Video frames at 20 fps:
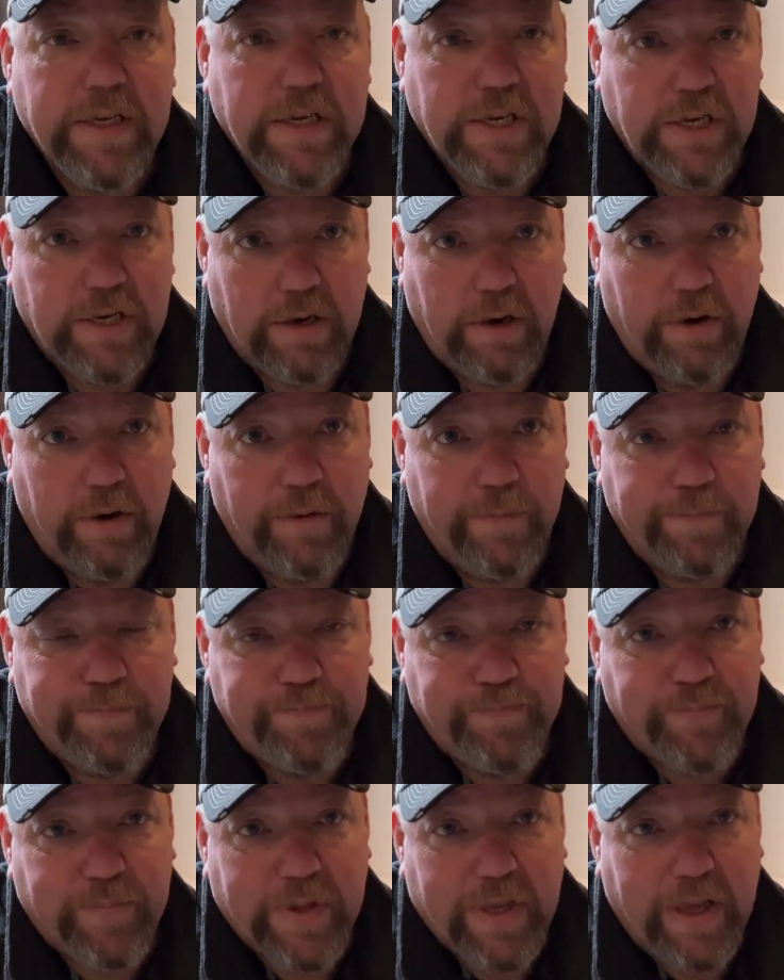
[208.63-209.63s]
So
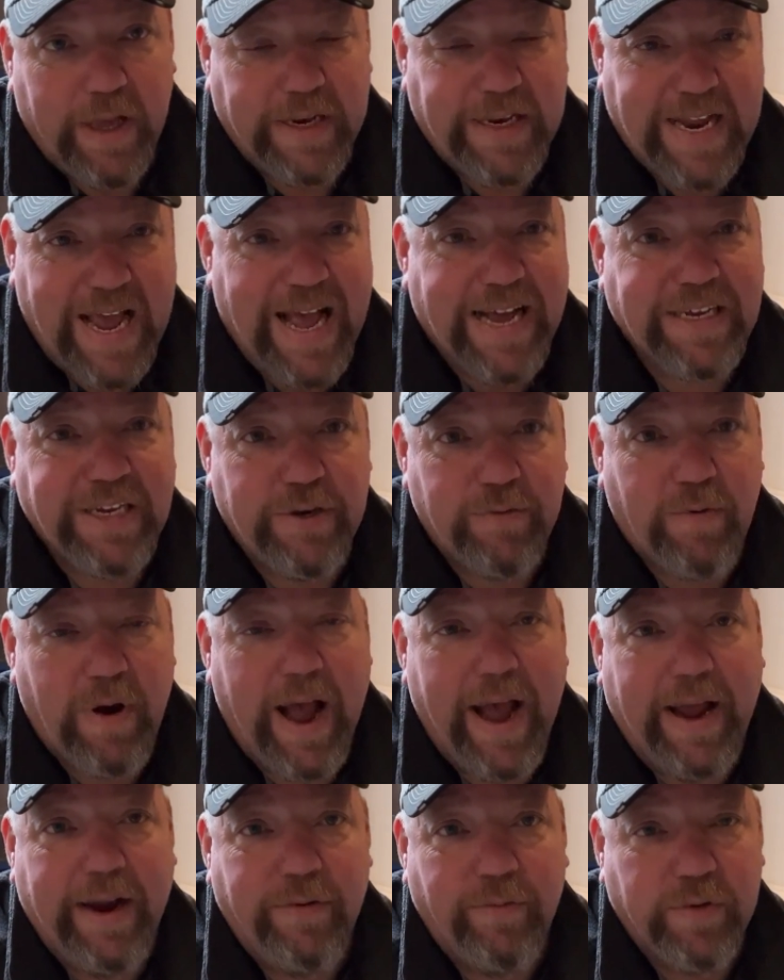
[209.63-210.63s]
a taxi
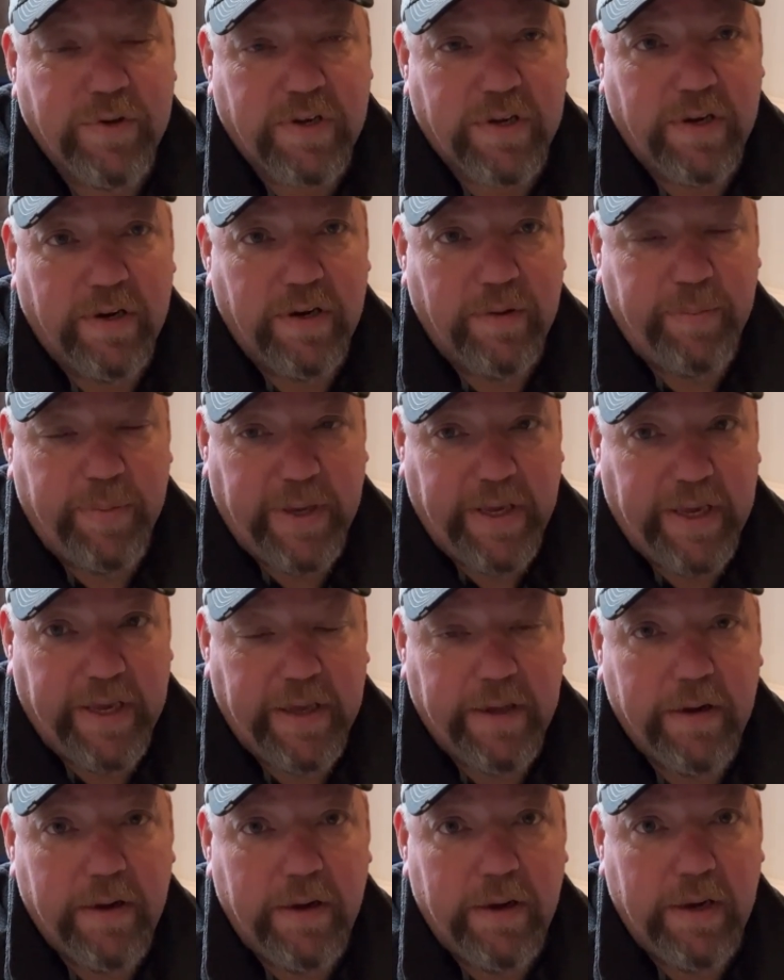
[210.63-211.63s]
ride was gonna
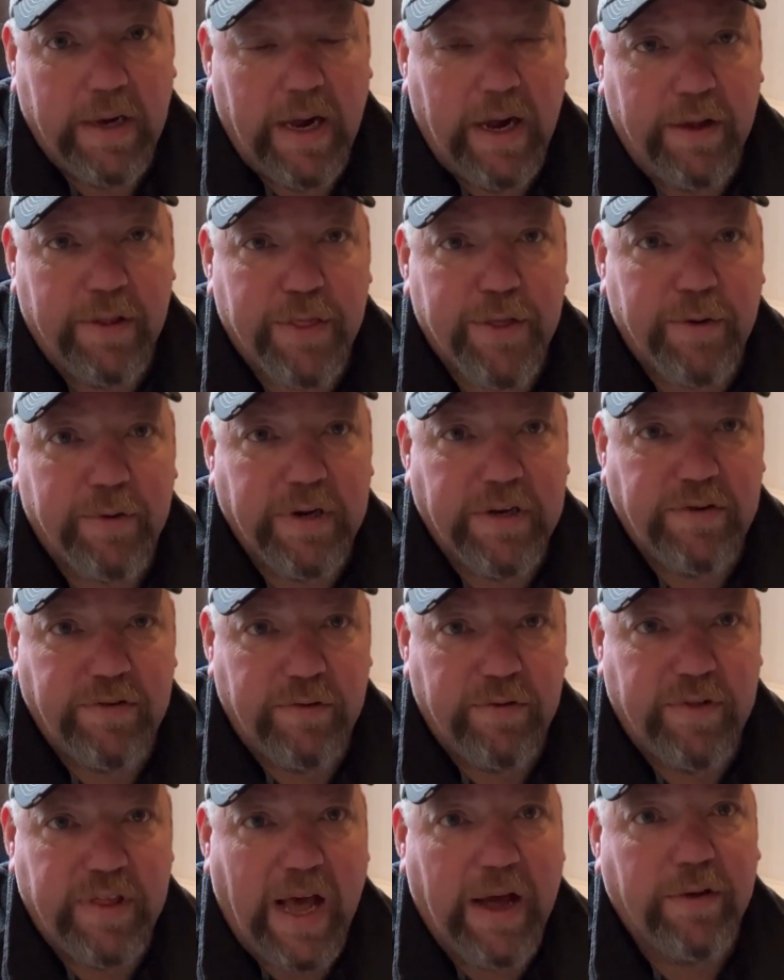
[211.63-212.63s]
be
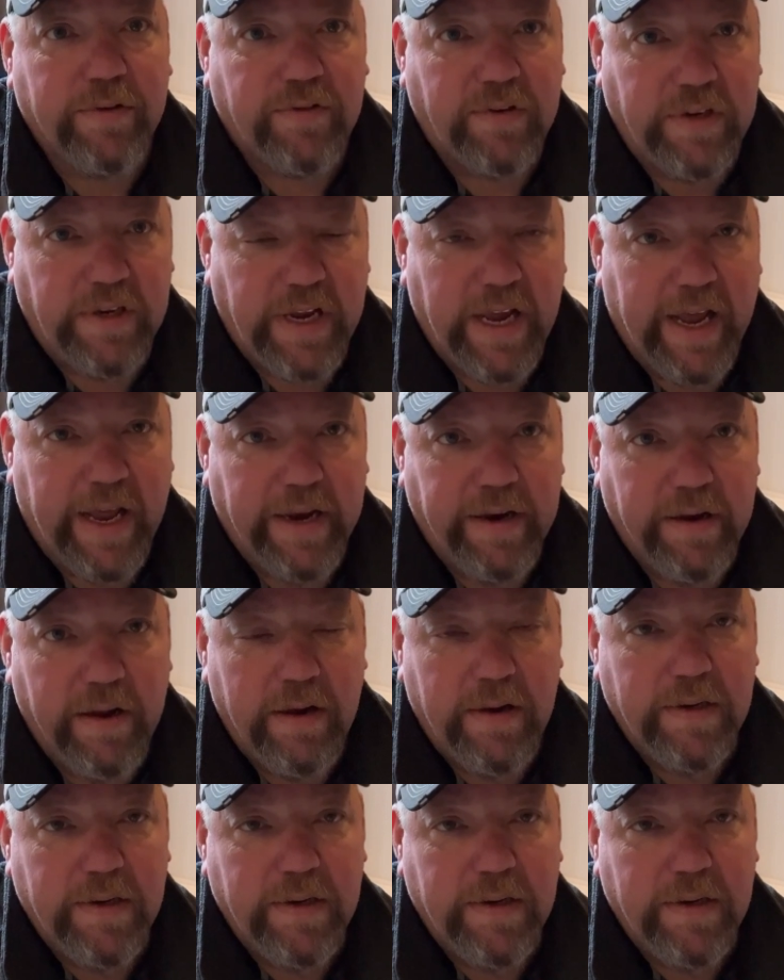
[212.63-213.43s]
32,000 yen.